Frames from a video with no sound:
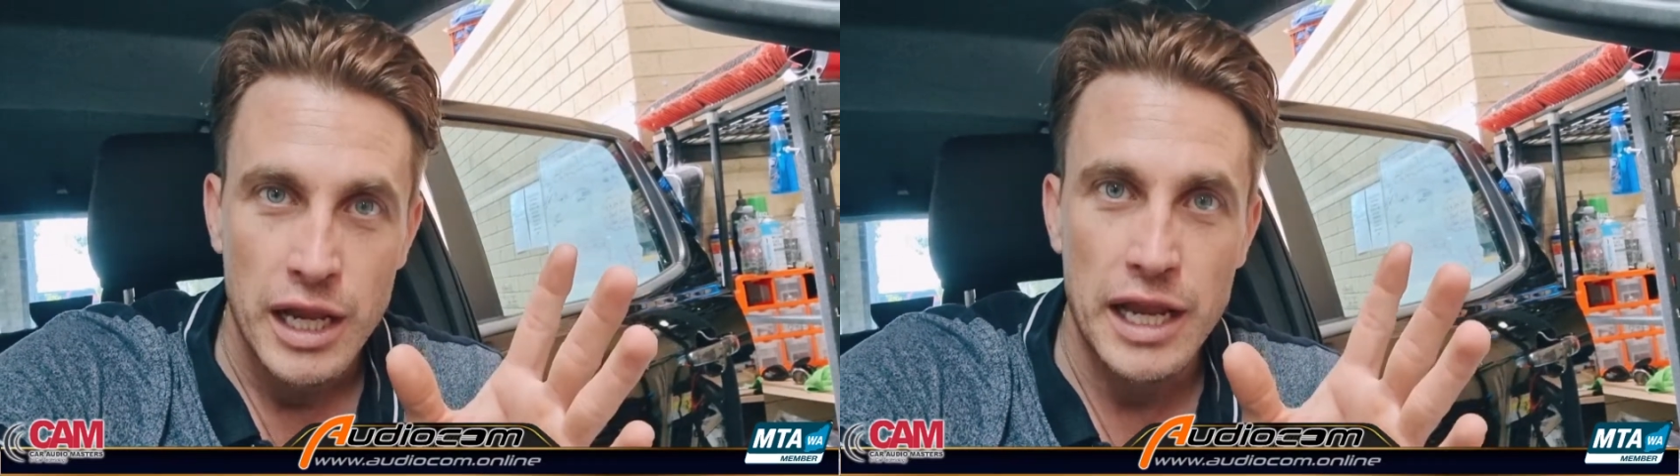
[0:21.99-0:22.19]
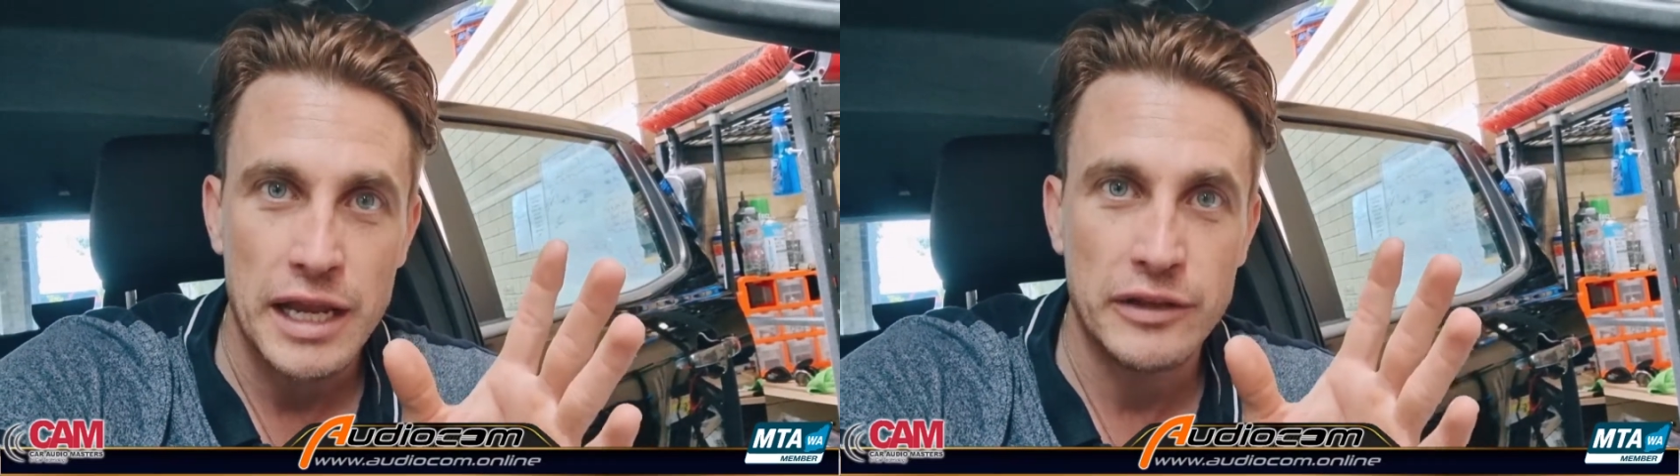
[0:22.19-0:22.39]

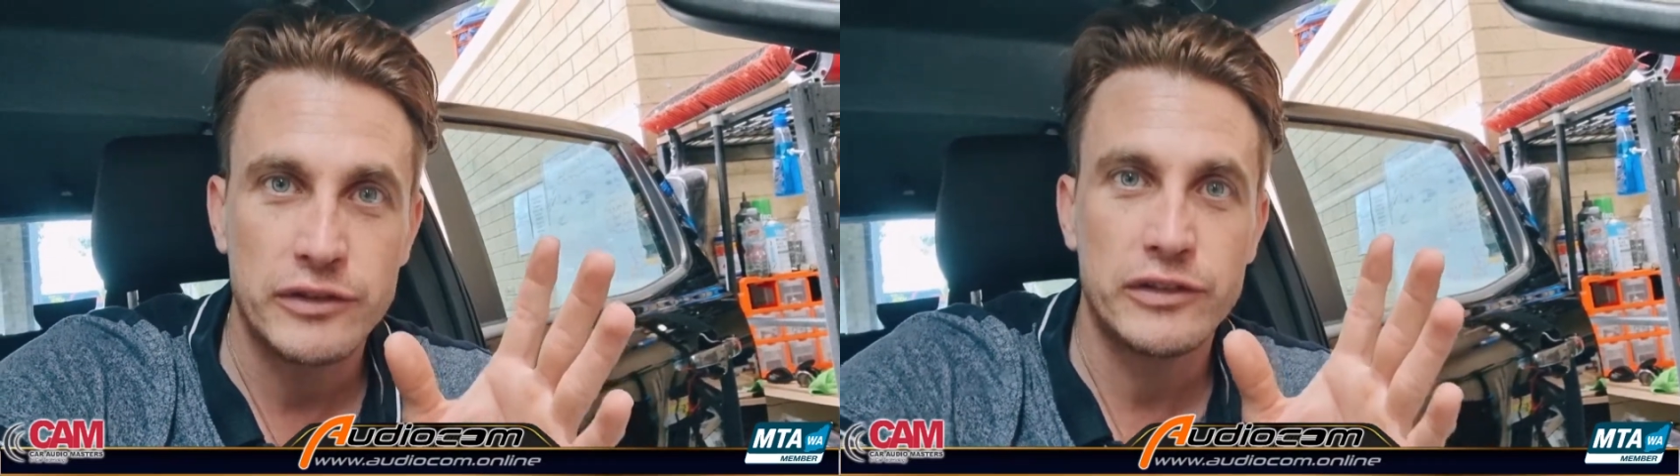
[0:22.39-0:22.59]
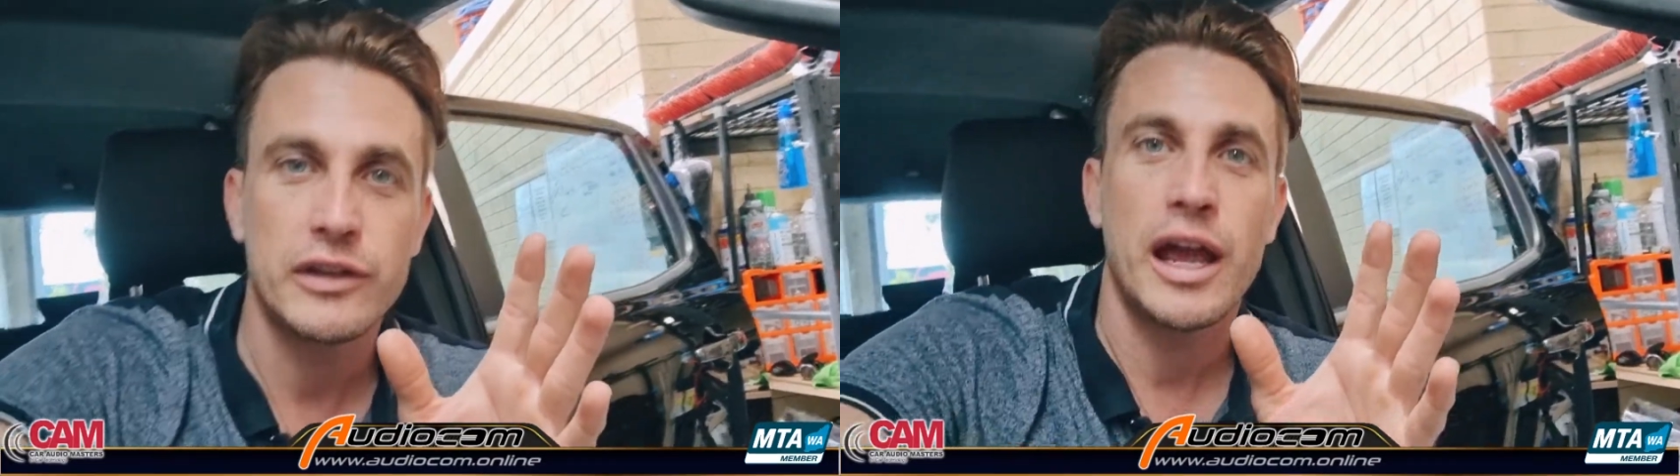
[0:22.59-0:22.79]

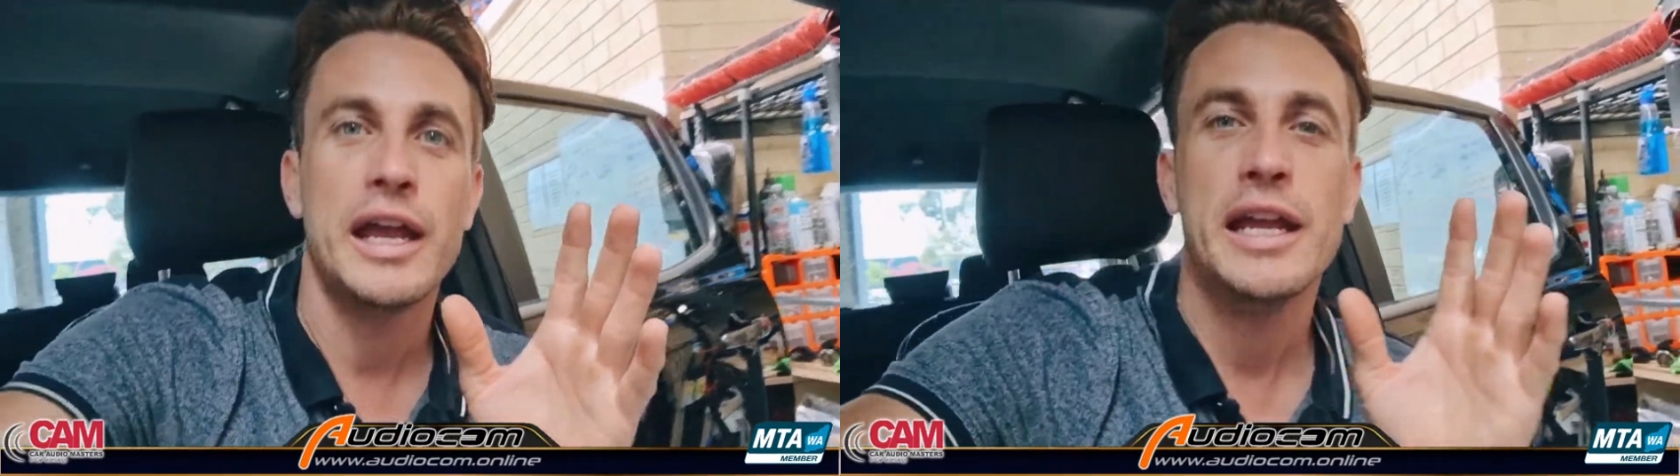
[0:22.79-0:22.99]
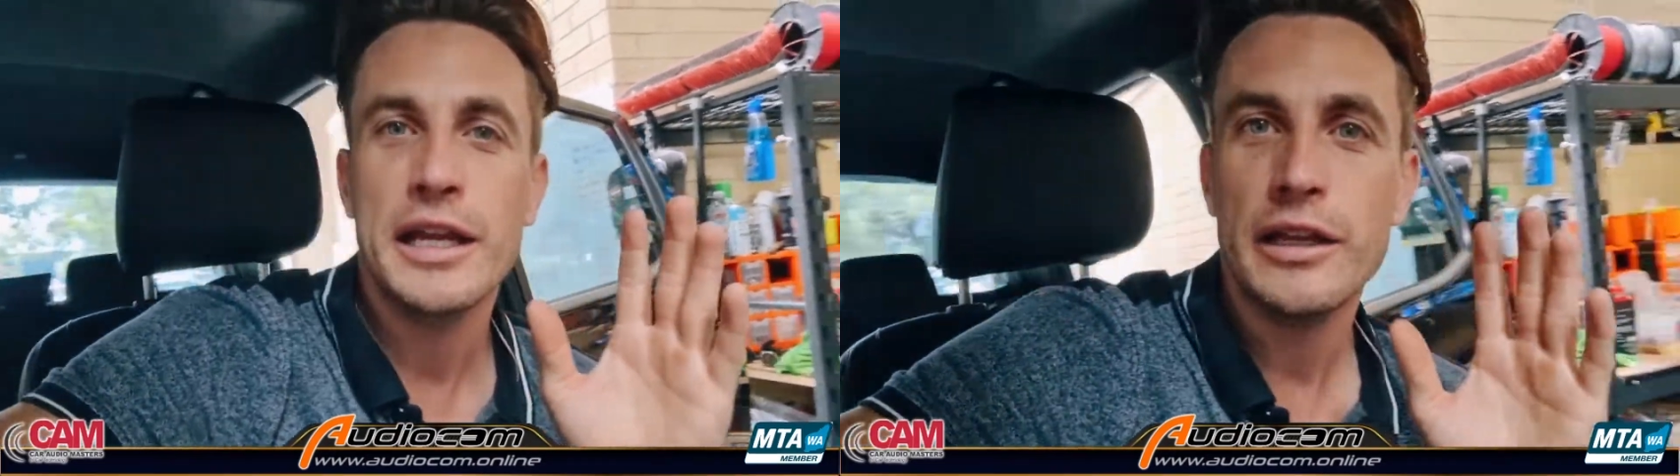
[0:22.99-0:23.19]
It's
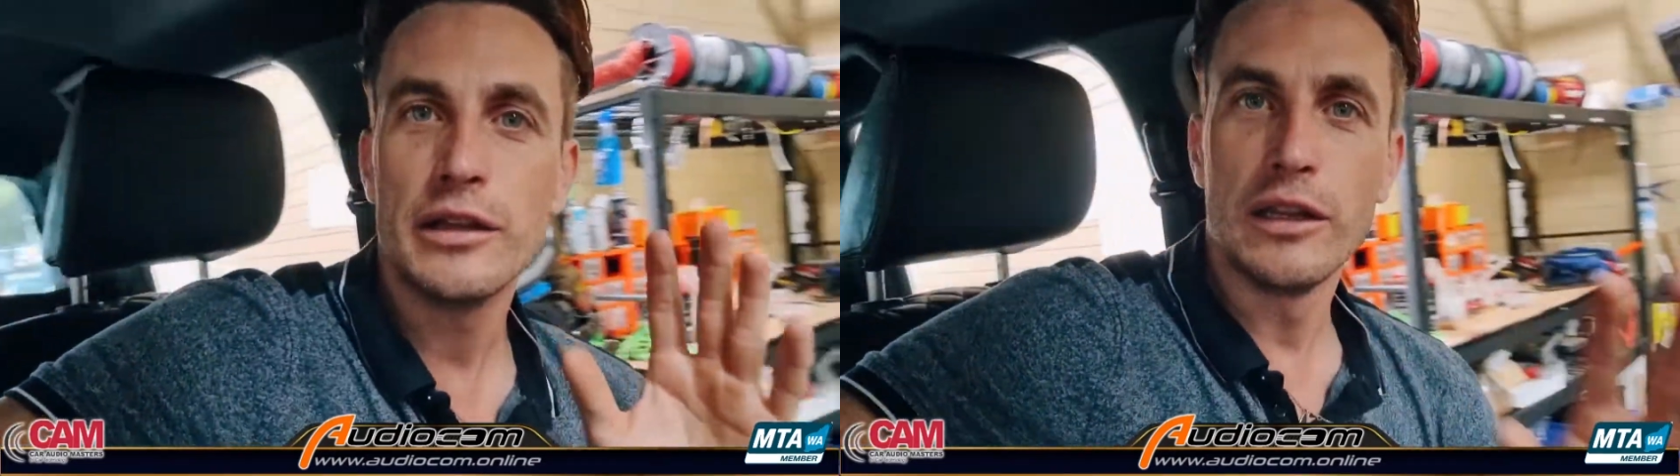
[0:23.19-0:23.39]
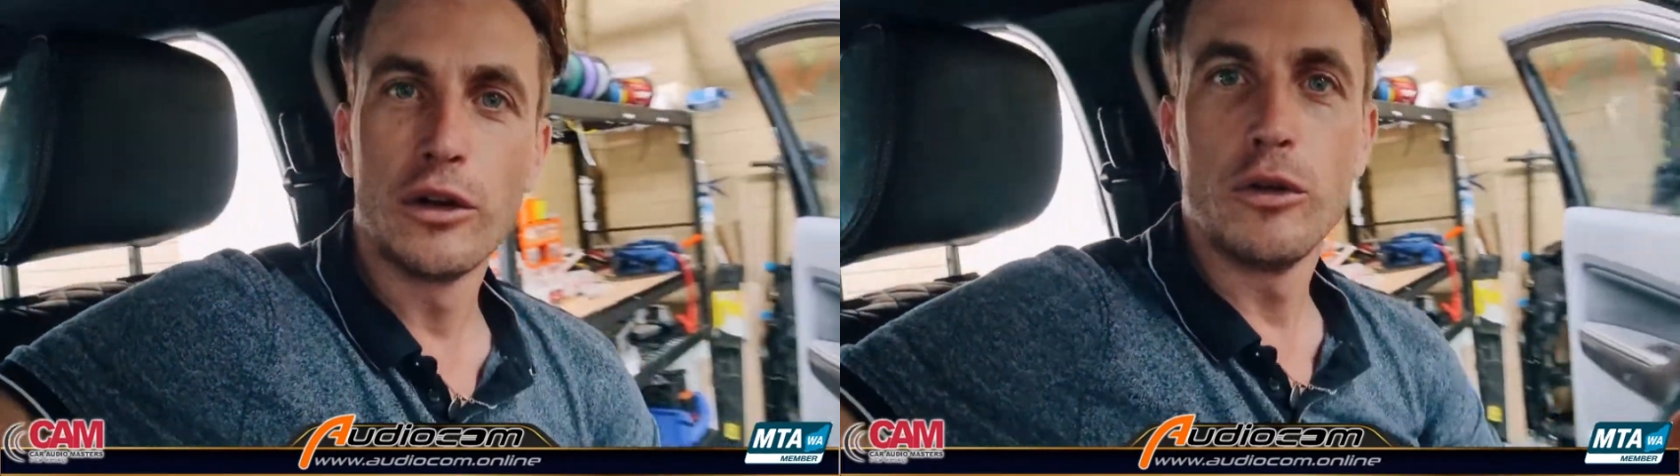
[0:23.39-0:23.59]
a
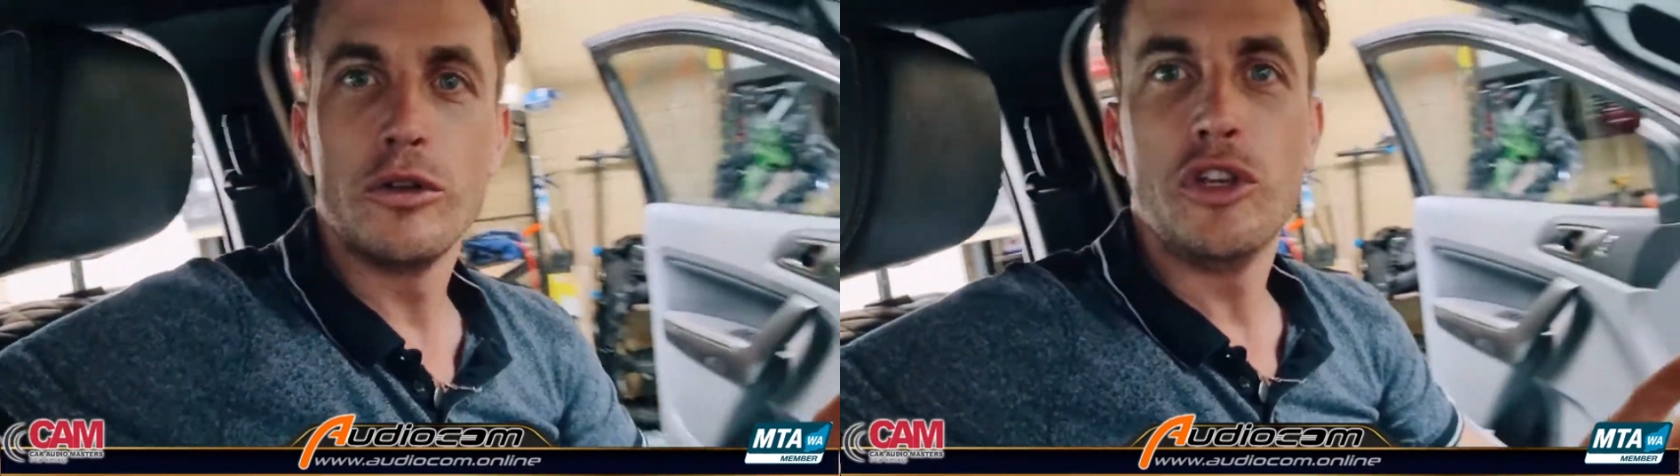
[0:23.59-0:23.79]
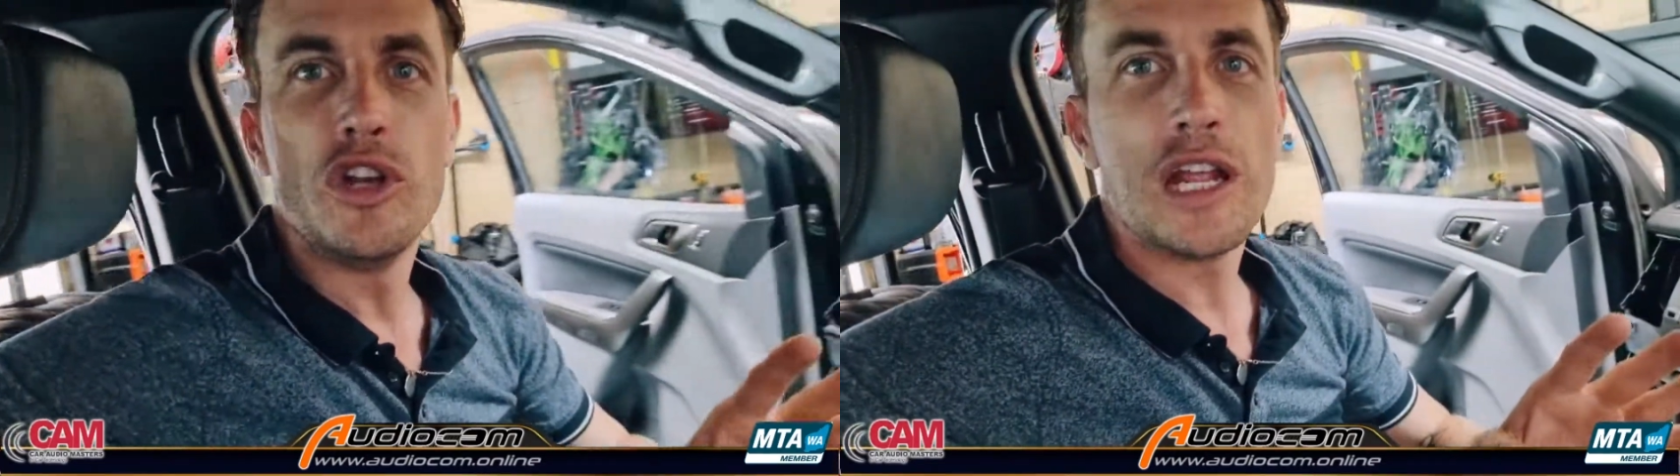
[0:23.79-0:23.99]
little
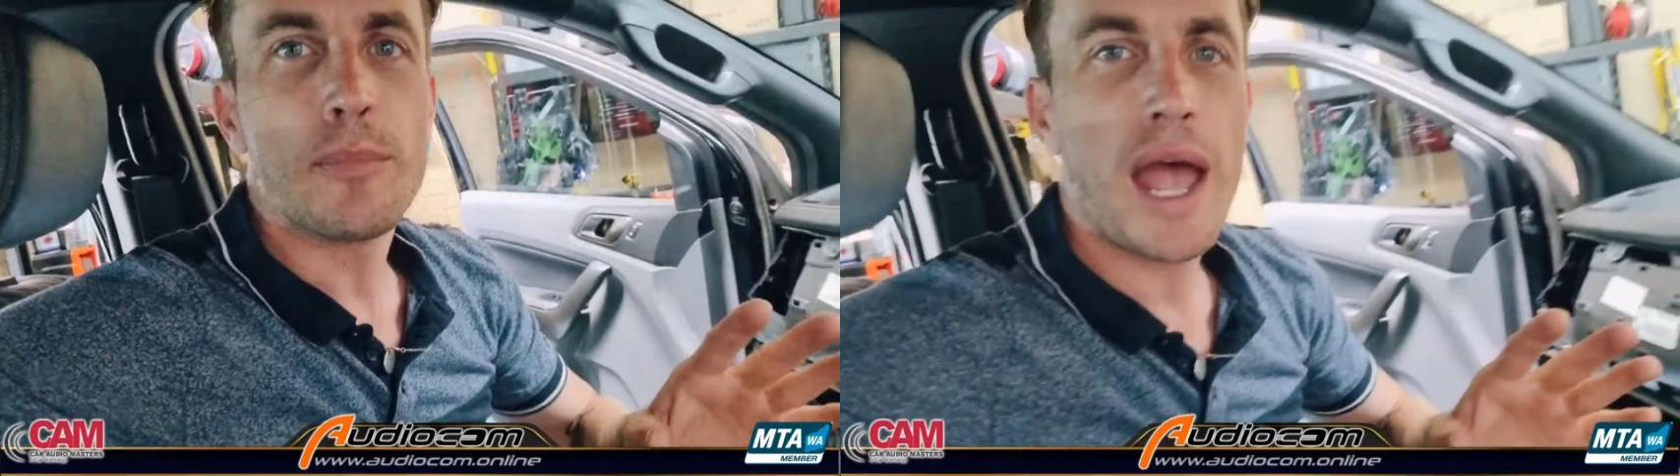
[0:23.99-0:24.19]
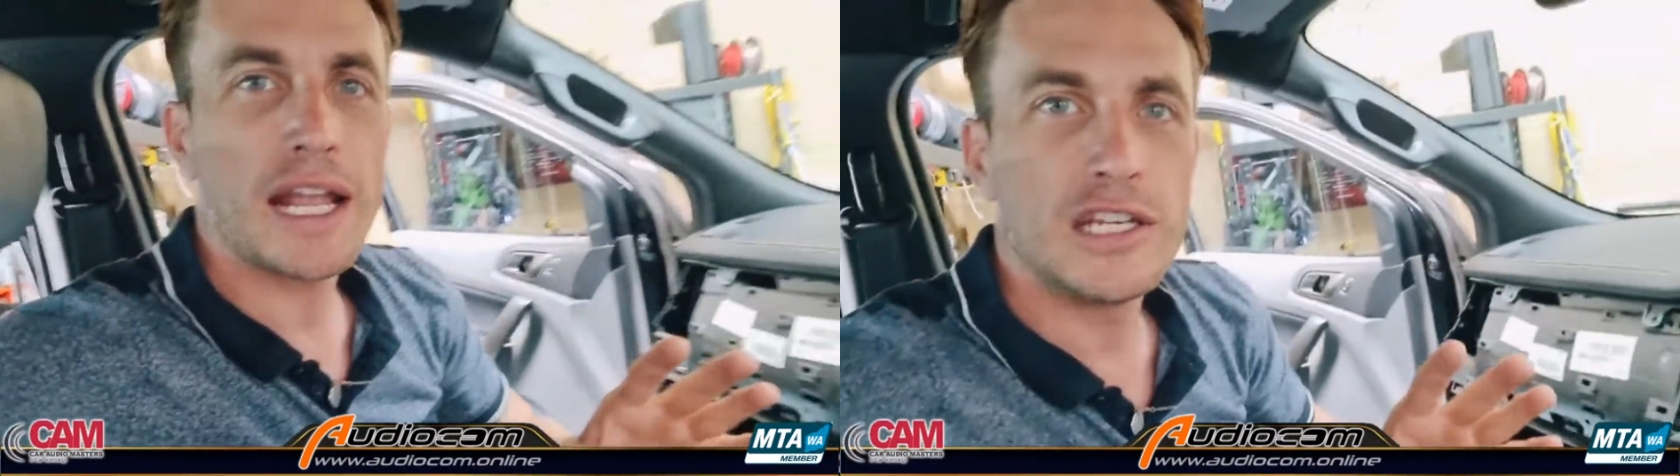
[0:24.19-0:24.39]
unique
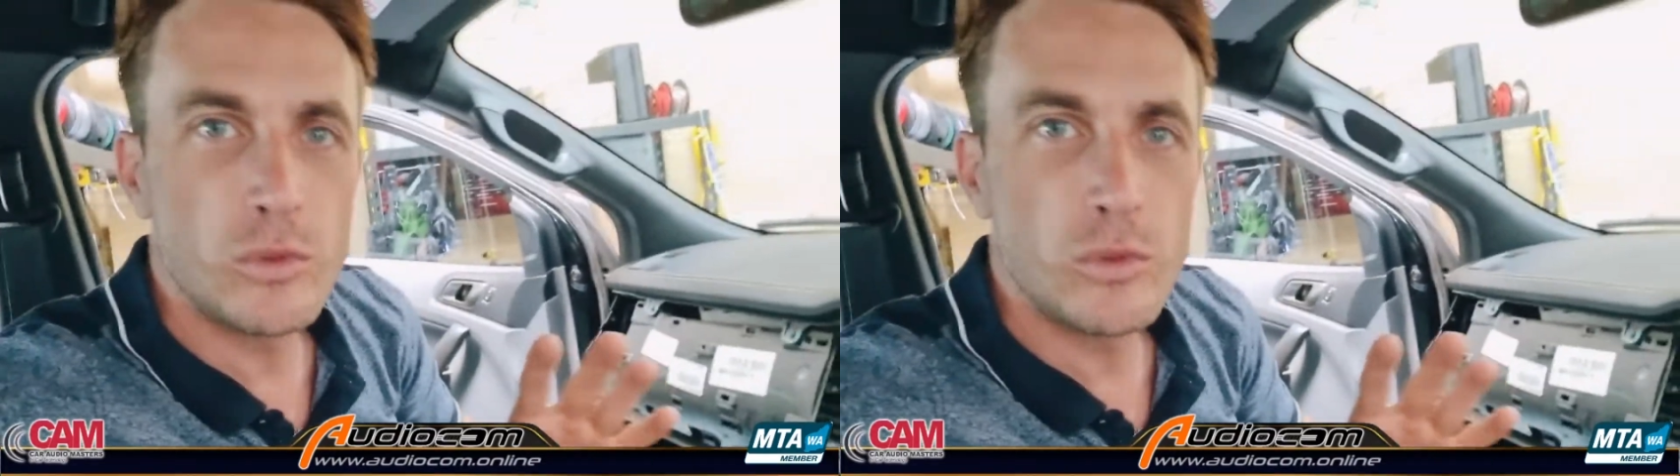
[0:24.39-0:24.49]
package